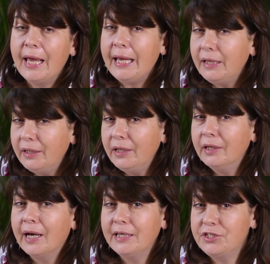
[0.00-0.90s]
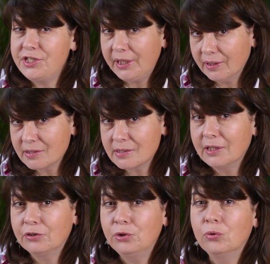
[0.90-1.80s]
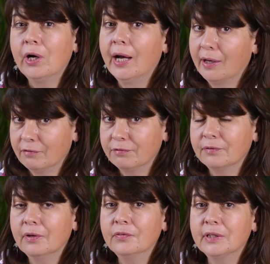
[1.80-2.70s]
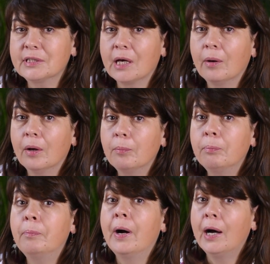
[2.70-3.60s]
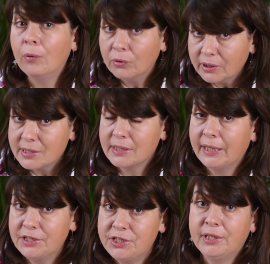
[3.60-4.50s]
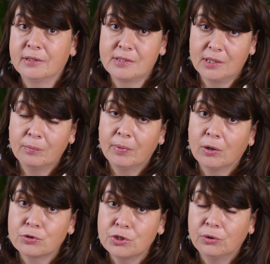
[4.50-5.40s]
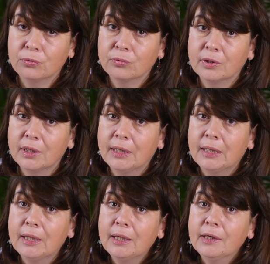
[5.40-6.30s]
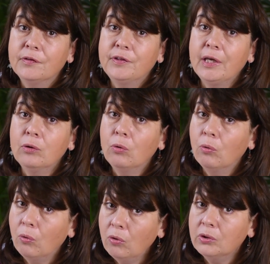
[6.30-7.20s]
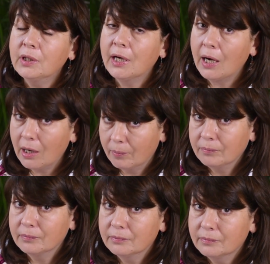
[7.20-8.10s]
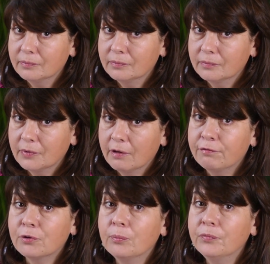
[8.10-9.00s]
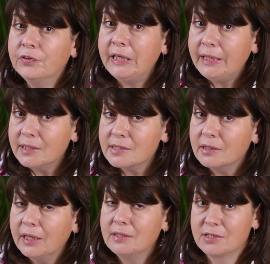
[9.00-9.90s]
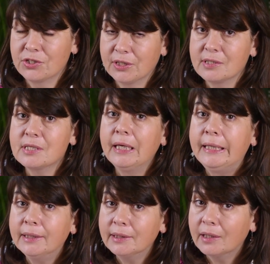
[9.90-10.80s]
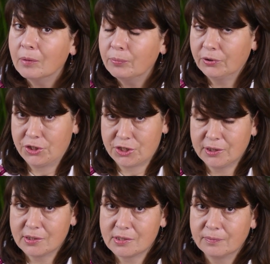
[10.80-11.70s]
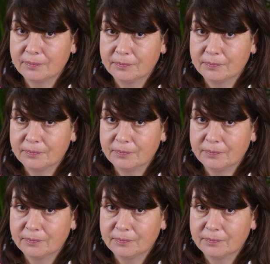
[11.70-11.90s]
any ideas that you have that are powerless ideas about you, they all come from these incidents, incompletions.